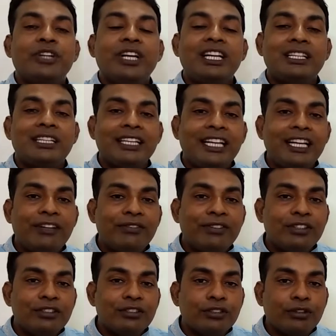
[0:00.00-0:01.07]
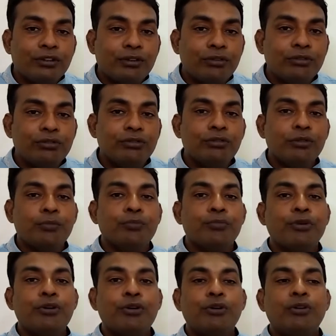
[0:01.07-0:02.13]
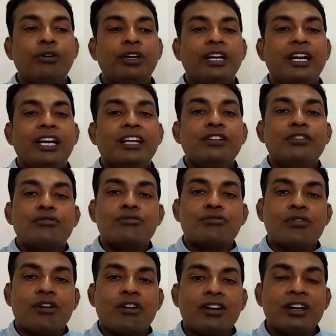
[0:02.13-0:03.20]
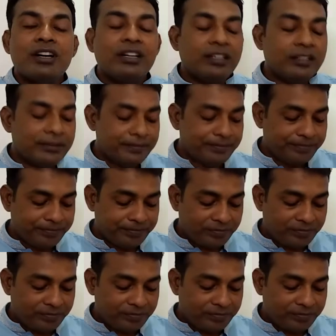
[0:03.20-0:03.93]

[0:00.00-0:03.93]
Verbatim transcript: it even grew more stronger.